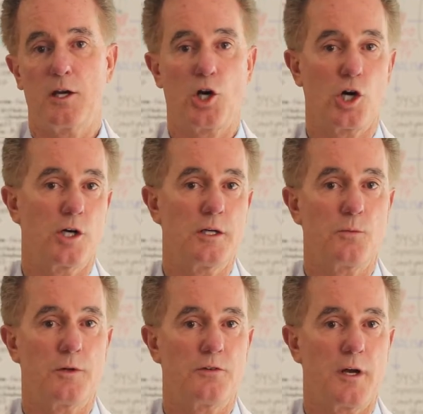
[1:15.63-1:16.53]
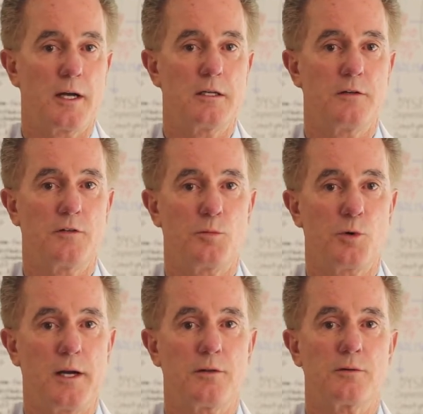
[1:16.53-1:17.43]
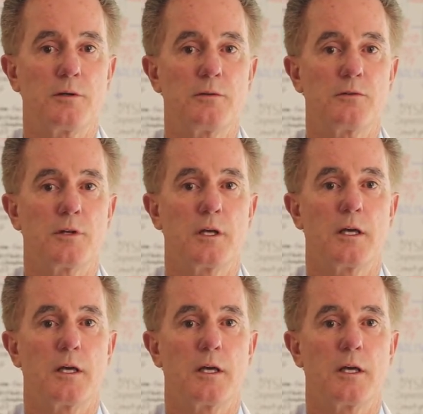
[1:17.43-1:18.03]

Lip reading: current with scientific breakthroughs,